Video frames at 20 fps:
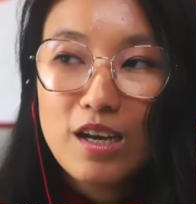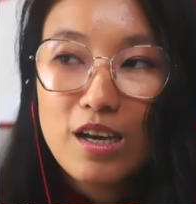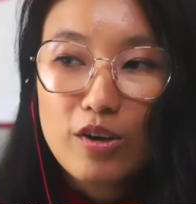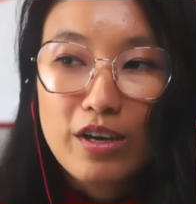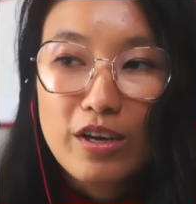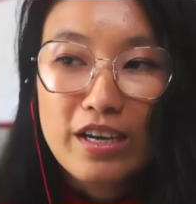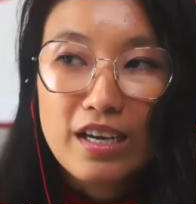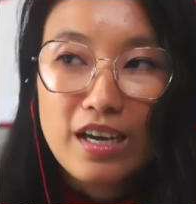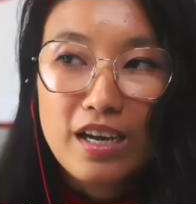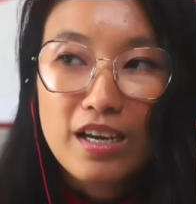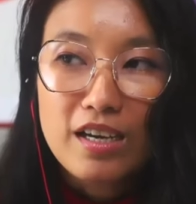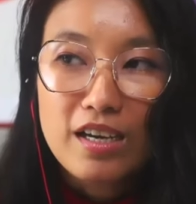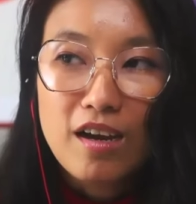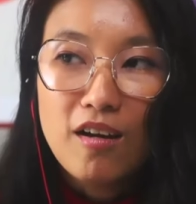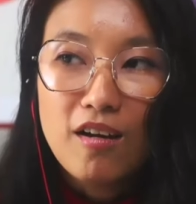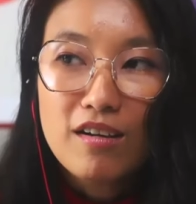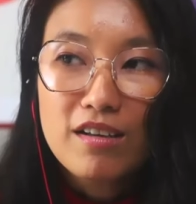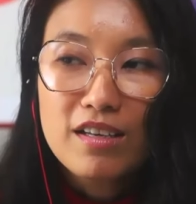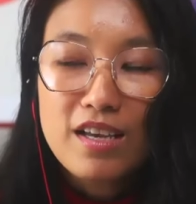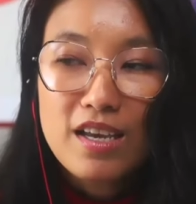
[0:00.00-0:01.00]
Okay, I
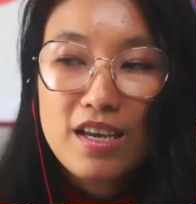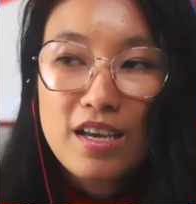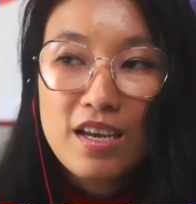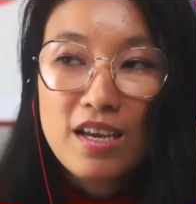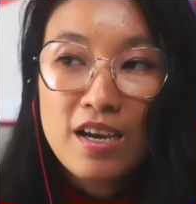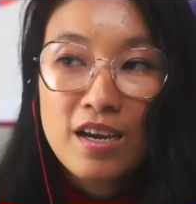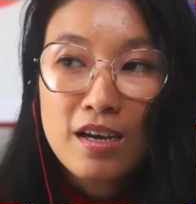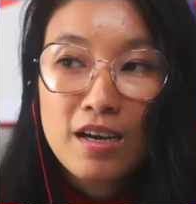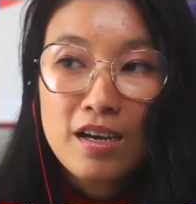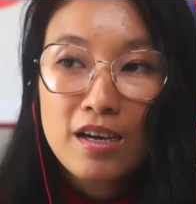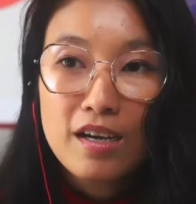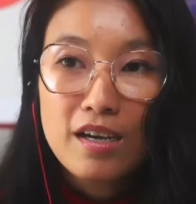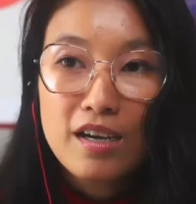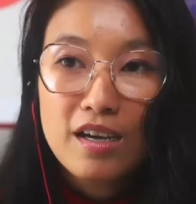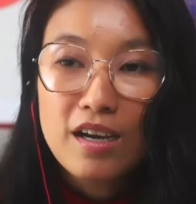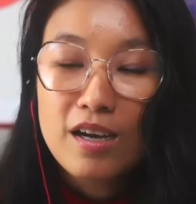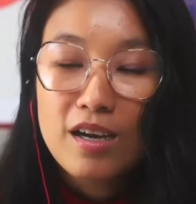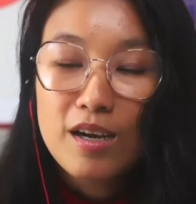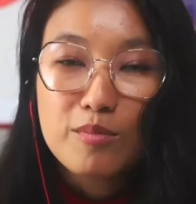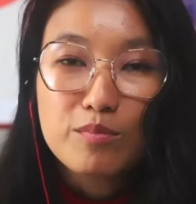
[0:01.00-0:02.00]
can't hear
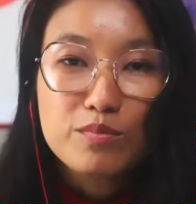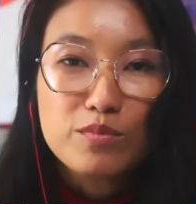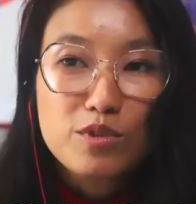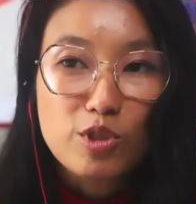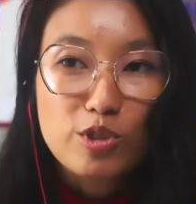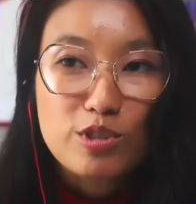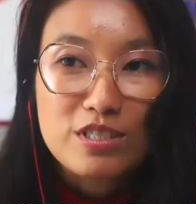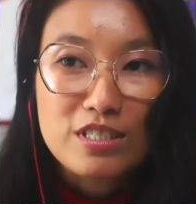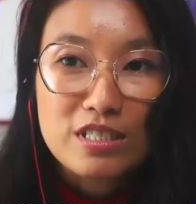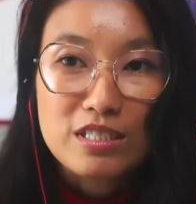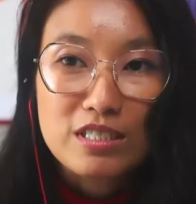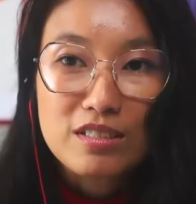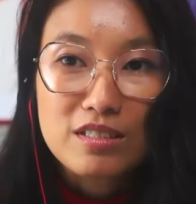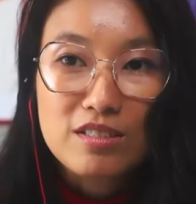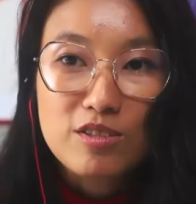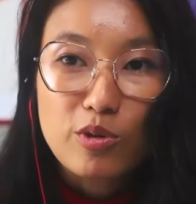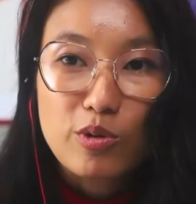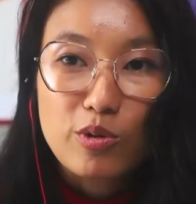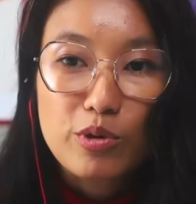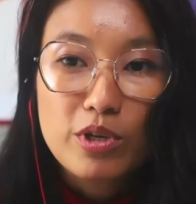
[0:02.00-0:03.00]
Jocelyn,
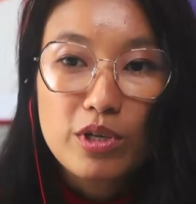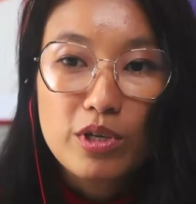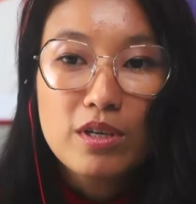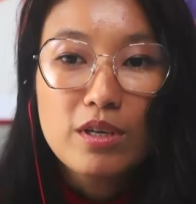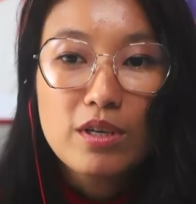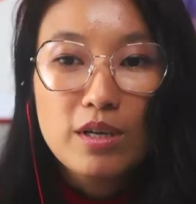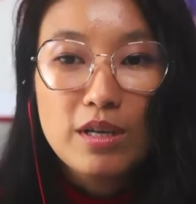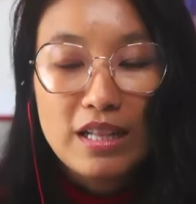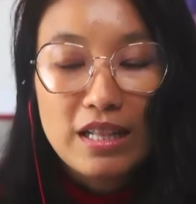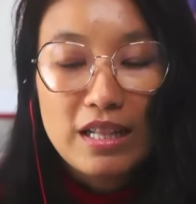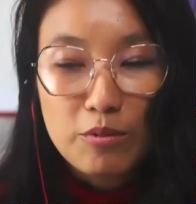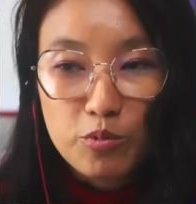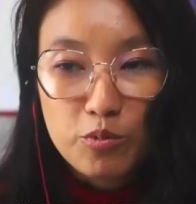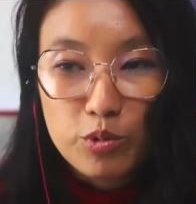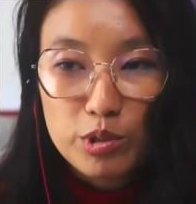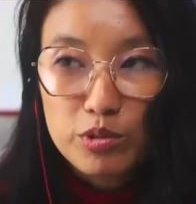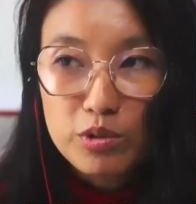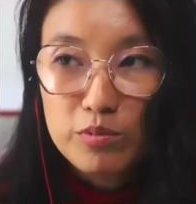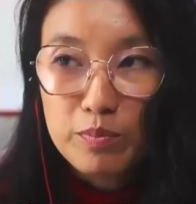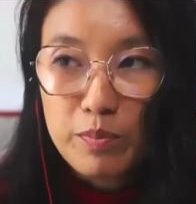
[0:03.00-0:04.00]
so
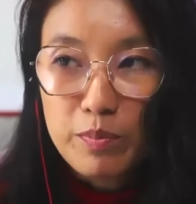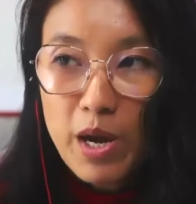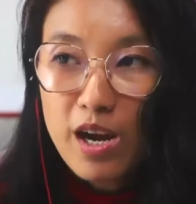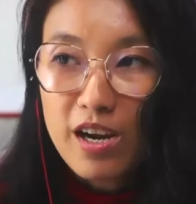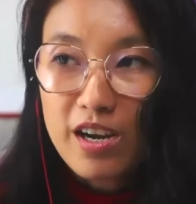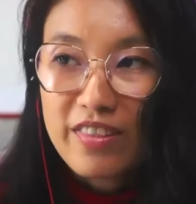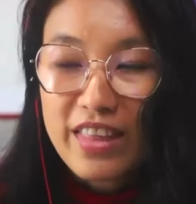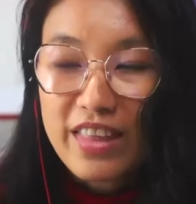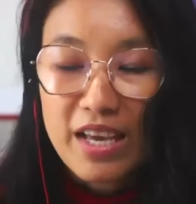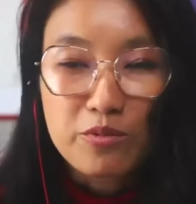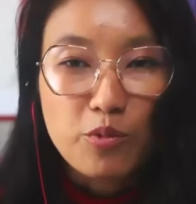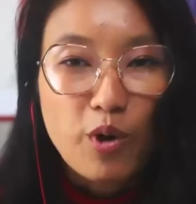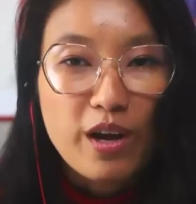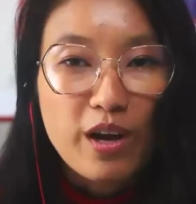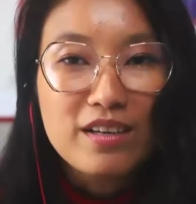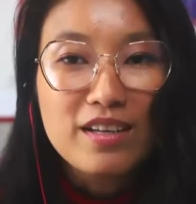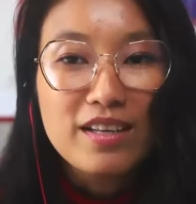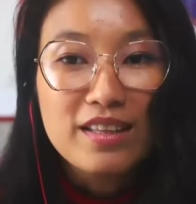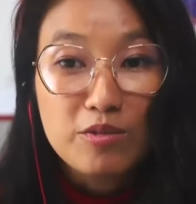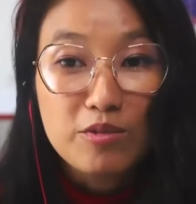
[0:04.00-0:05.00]
we'll park that
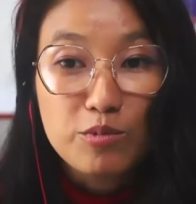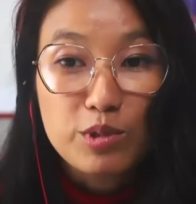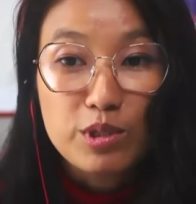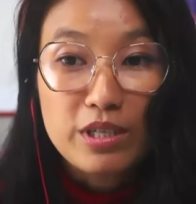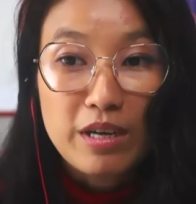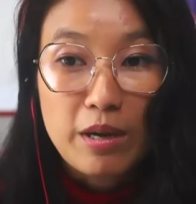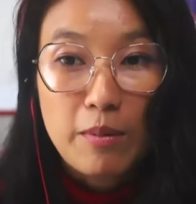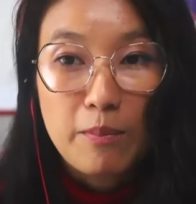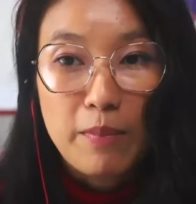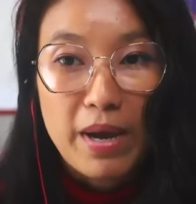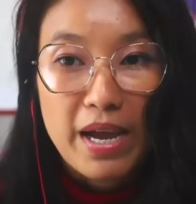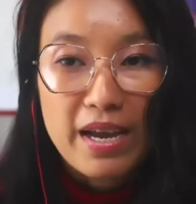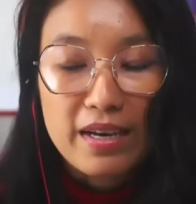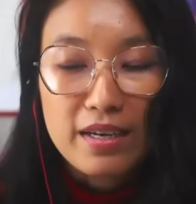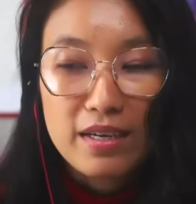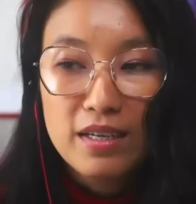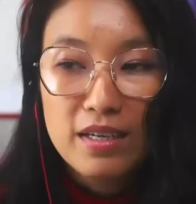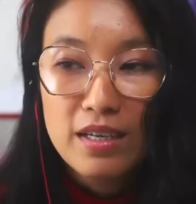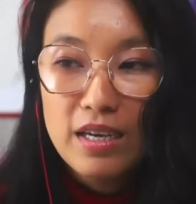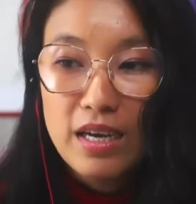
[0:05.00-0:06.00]
one and then we'll come
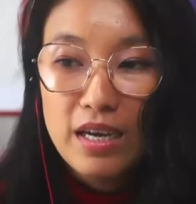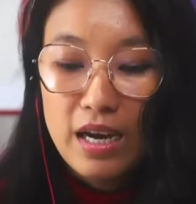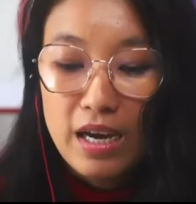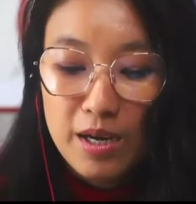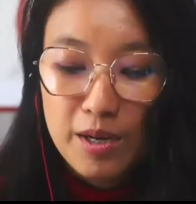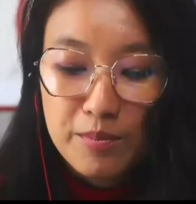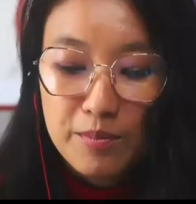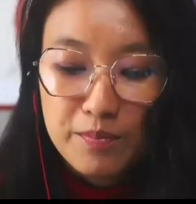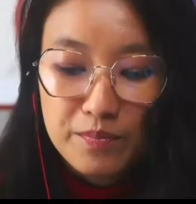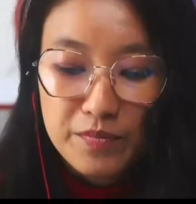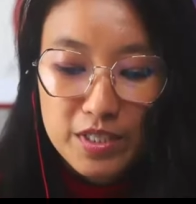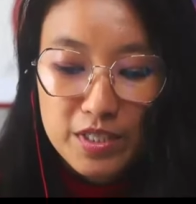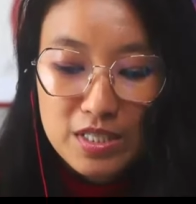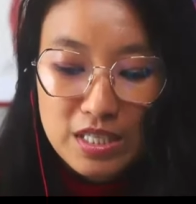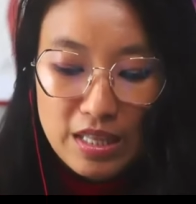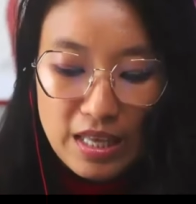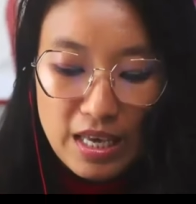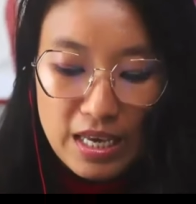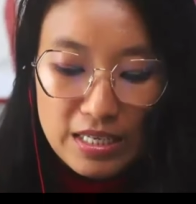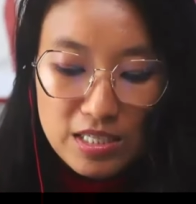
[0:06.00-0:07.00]
back
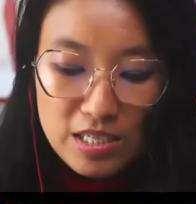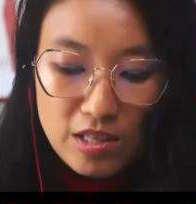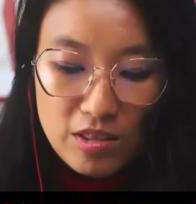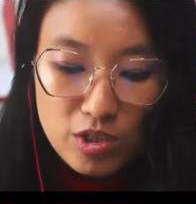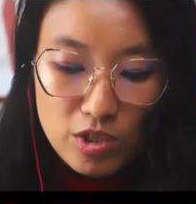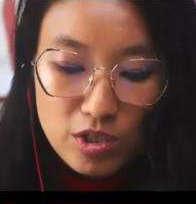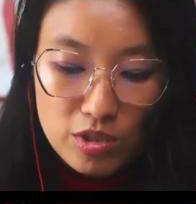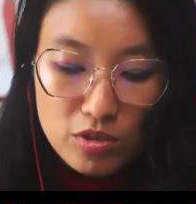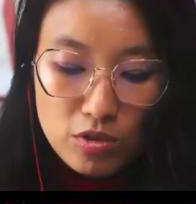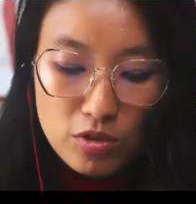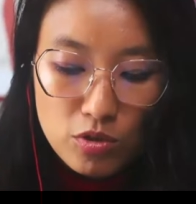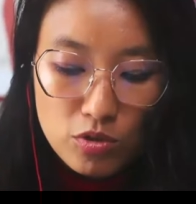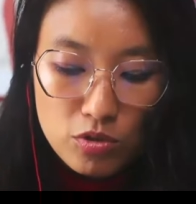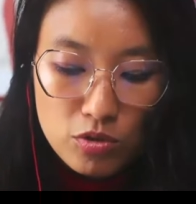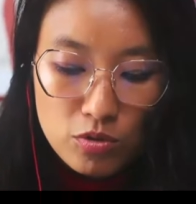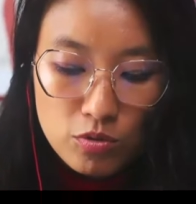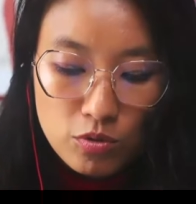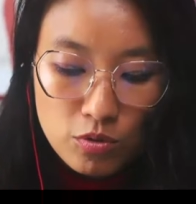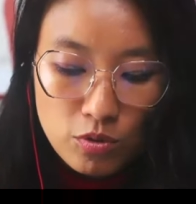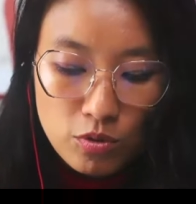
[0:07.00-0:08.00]
to that. There
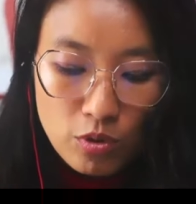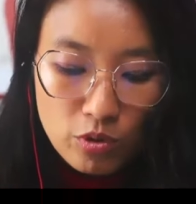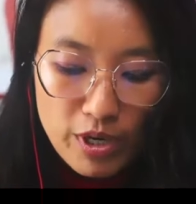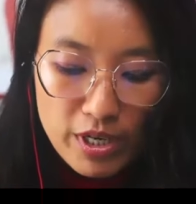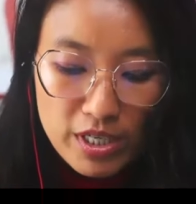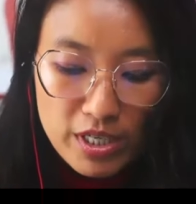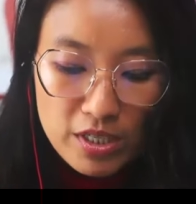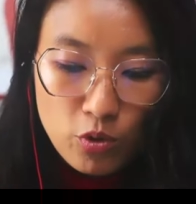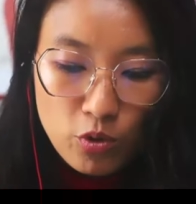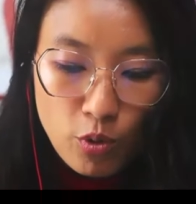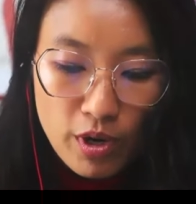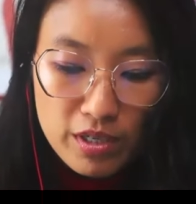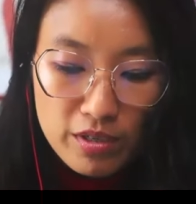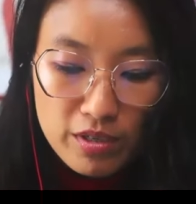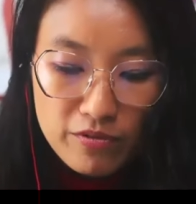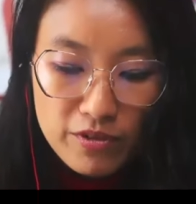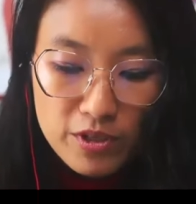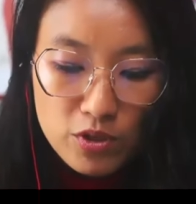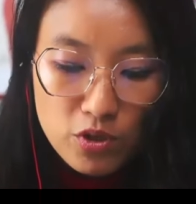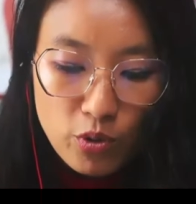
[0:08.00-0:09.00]
are already quite
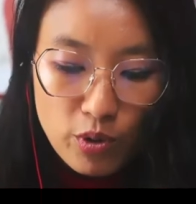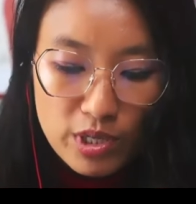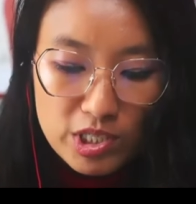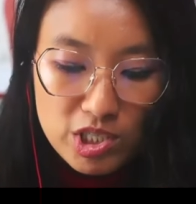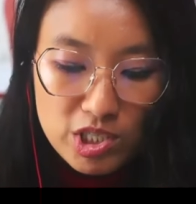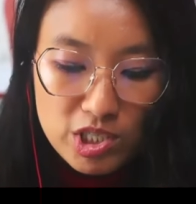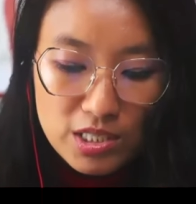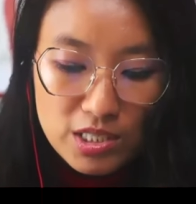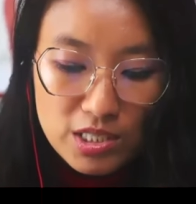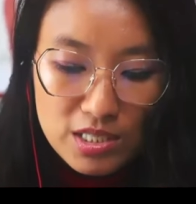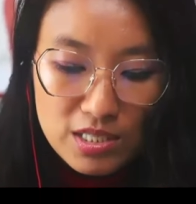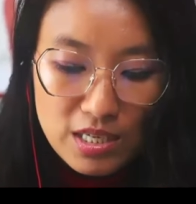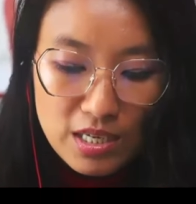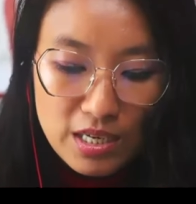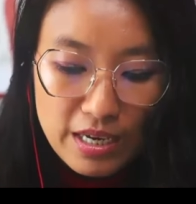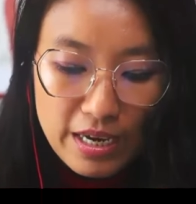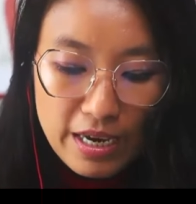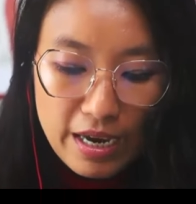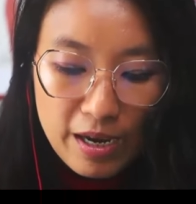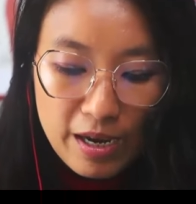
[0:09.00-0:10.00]
a few questions,
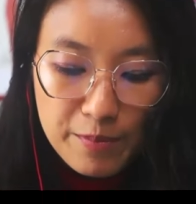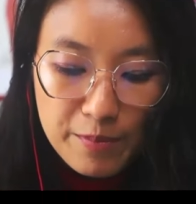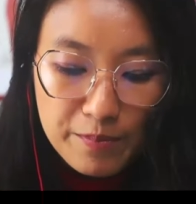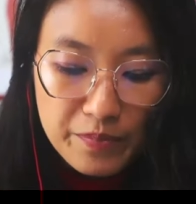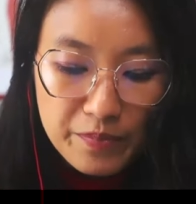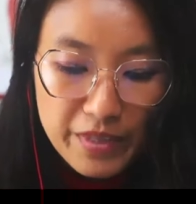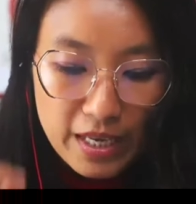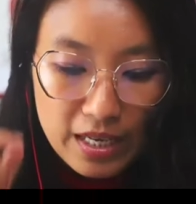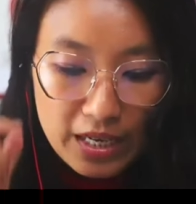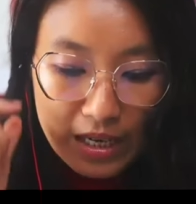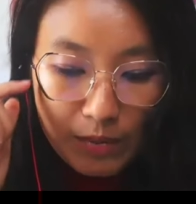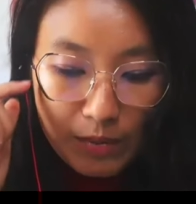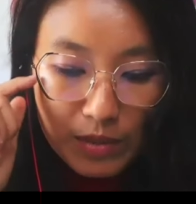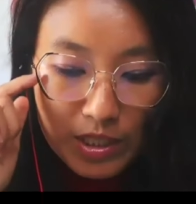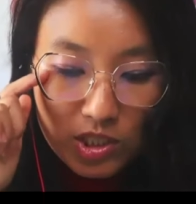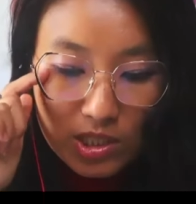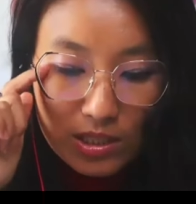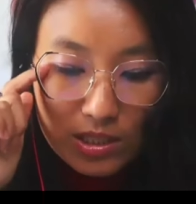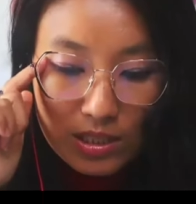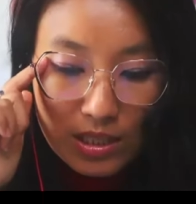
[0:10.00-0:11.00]
and let me
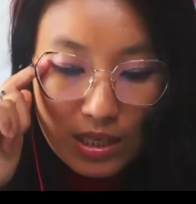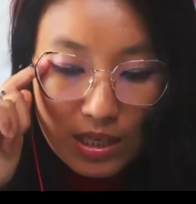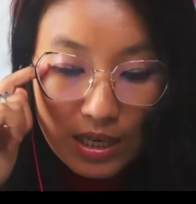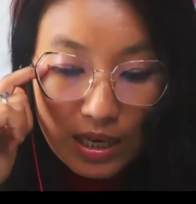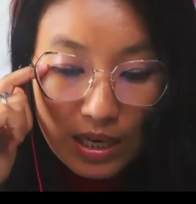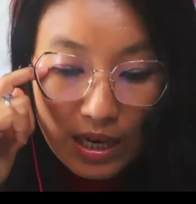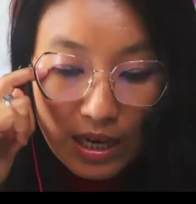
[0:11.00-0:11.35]
just